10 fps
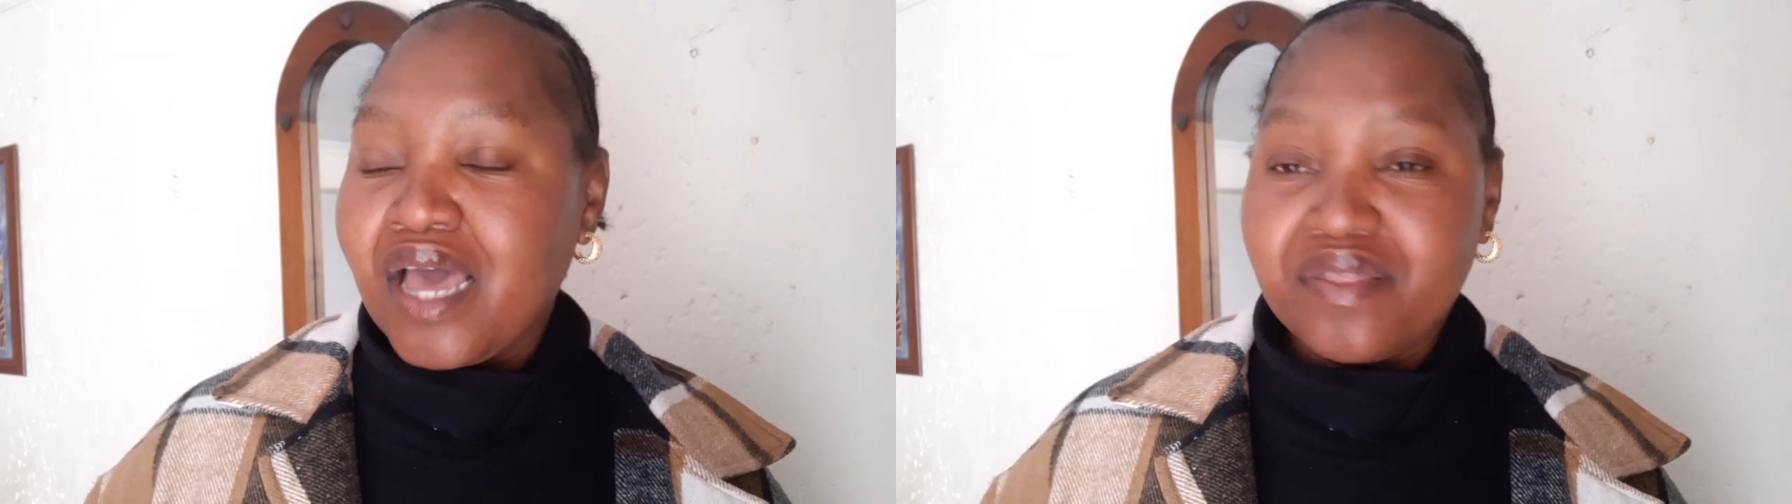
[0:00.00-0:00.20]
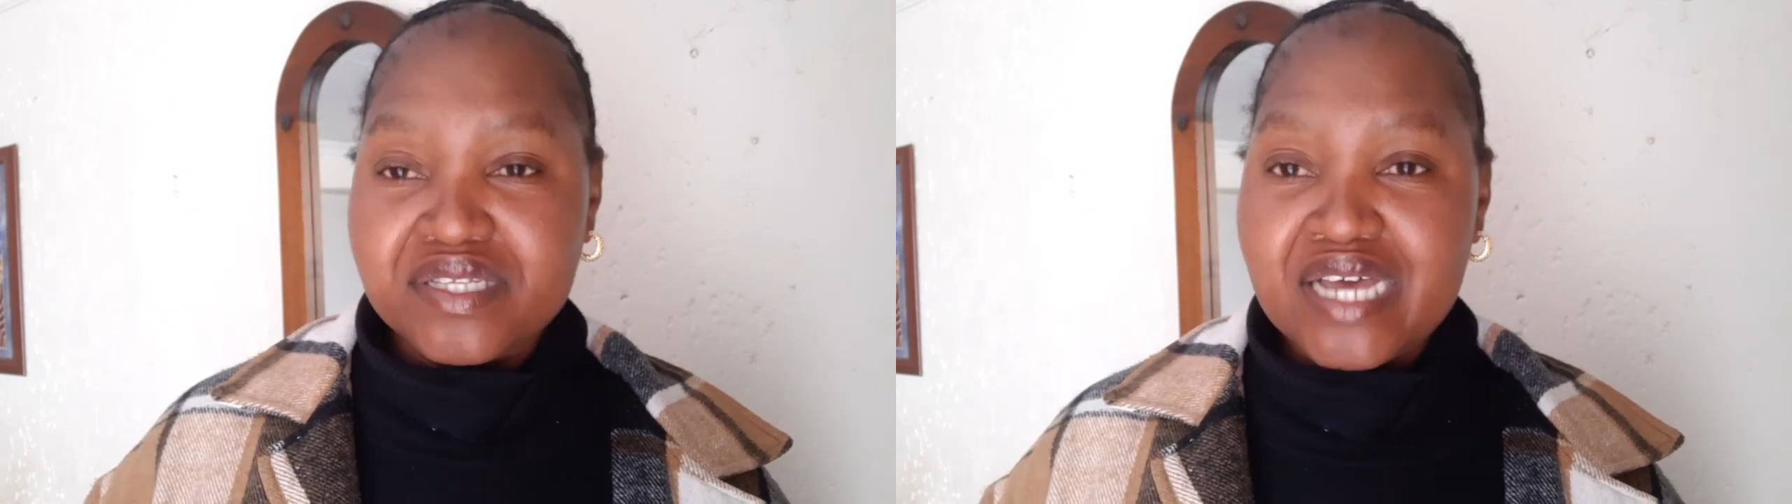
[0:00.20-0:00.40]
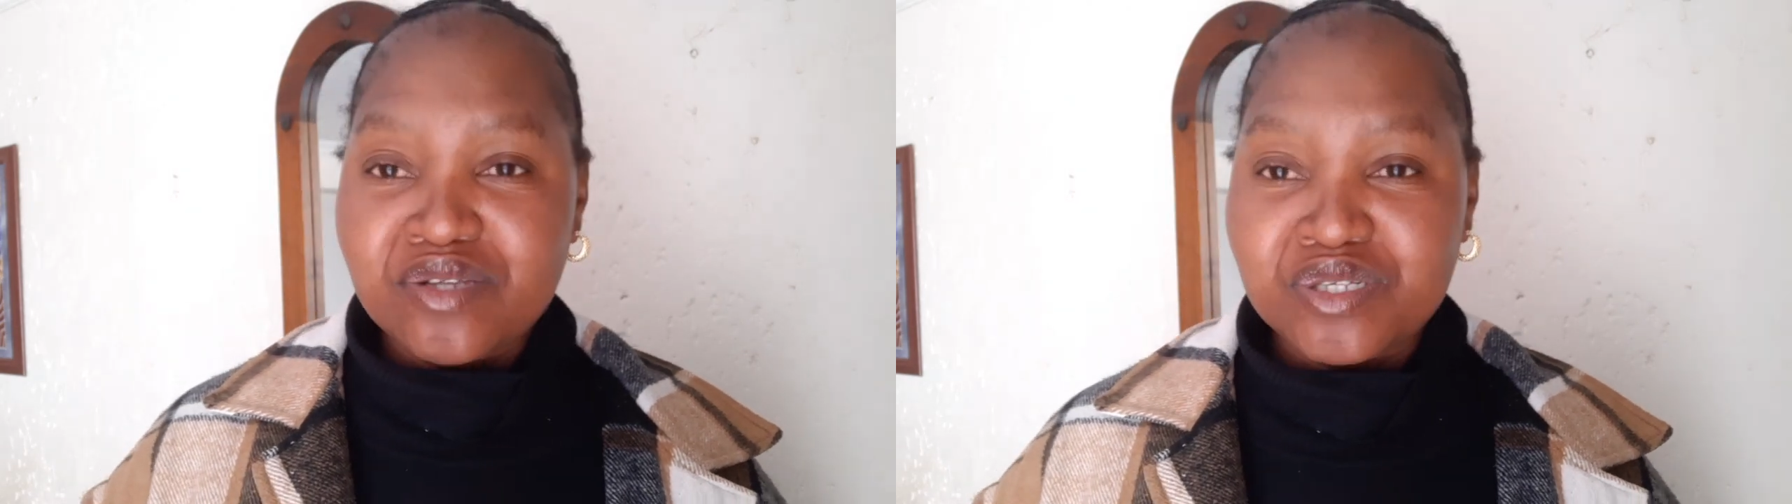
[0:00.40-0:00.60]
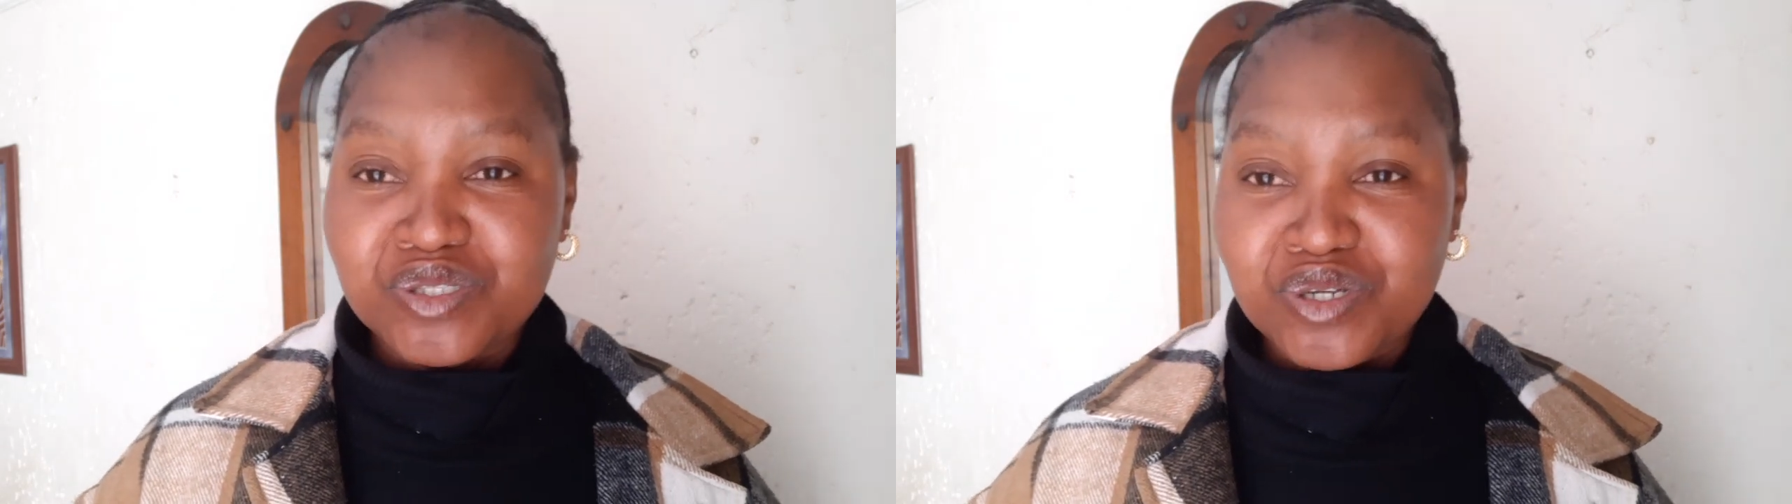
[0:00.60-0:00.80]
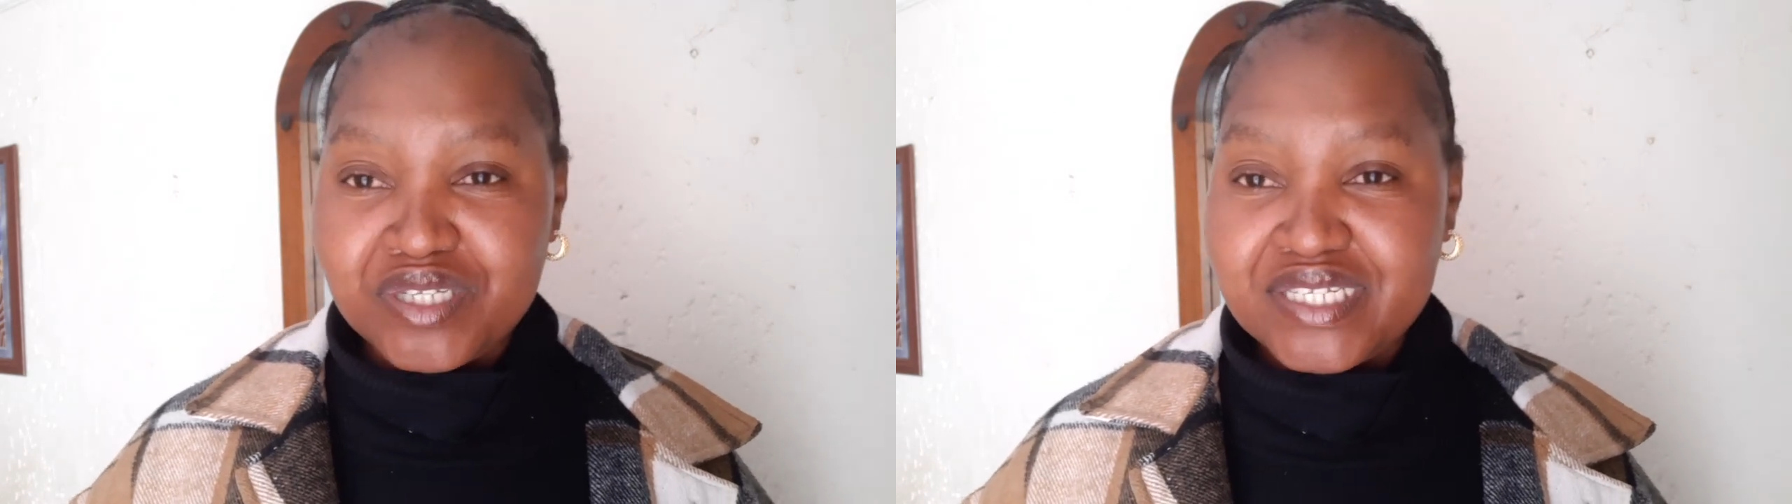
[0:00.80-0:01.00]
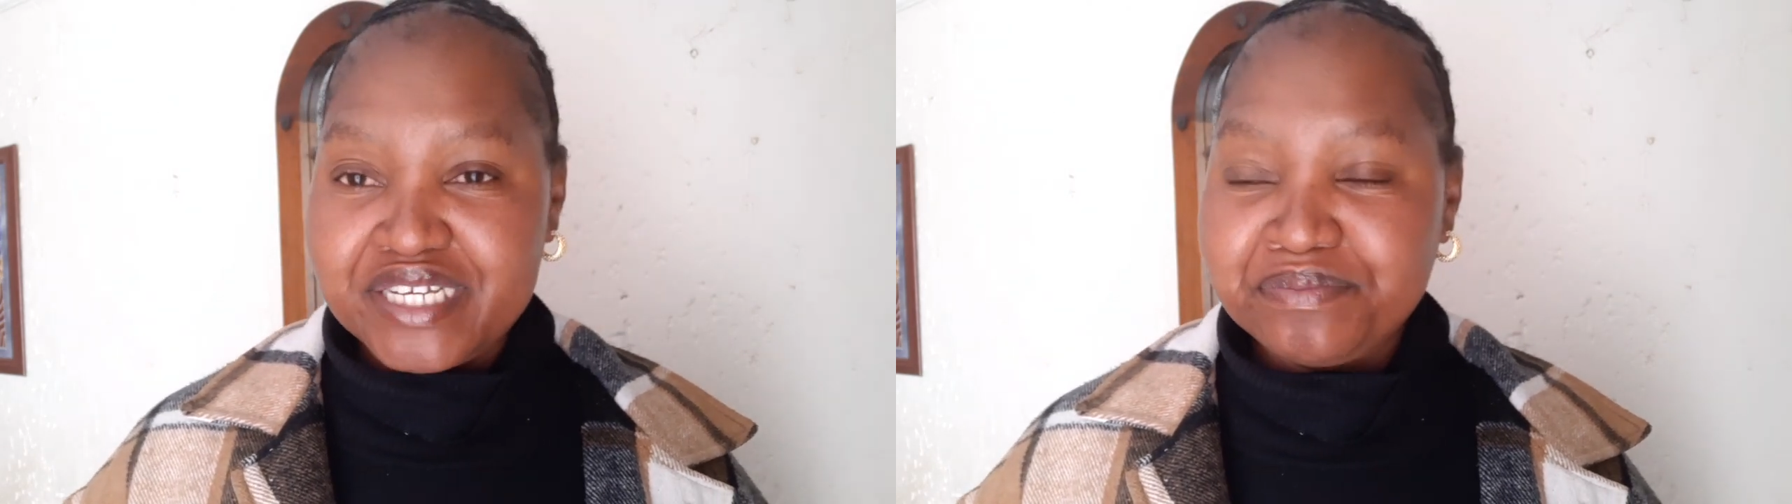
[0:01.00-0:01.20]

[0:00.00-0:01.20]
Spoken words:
This house is dirty.